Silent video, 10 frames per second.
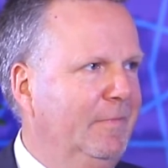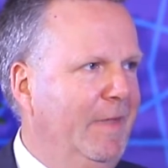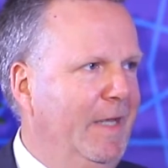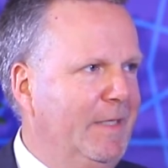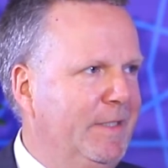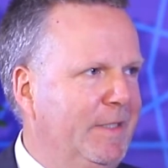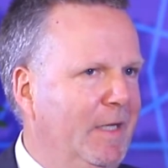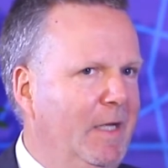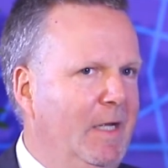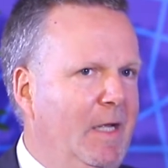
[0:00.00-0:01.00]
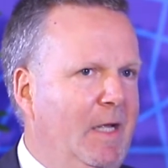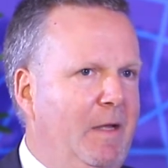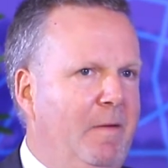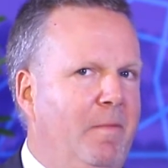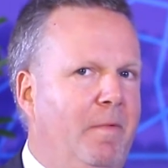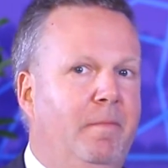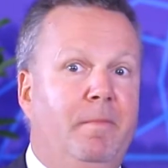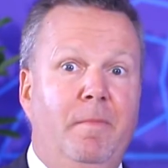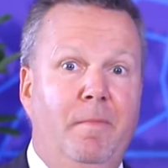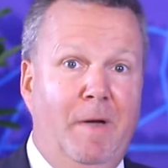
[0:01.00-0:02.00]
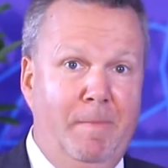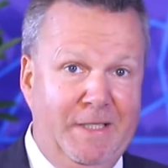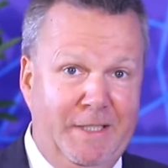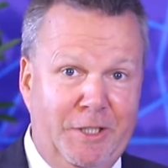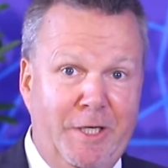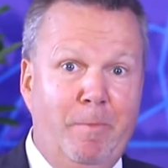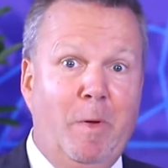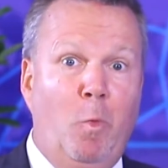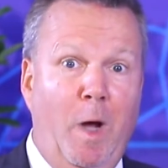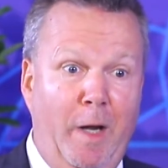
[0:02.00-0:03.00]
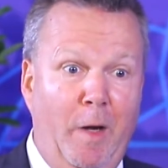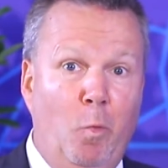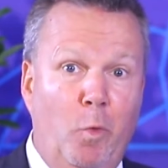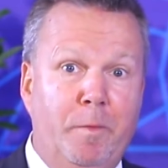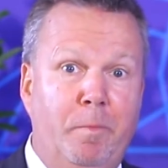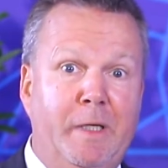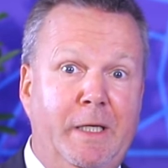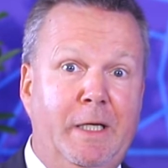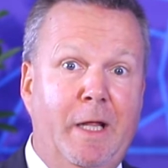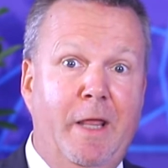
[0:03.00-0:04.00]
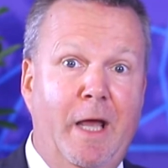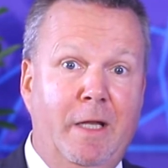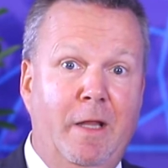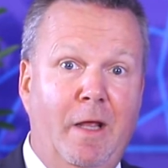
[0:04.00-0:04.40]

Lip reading: Yes. My message number one would be that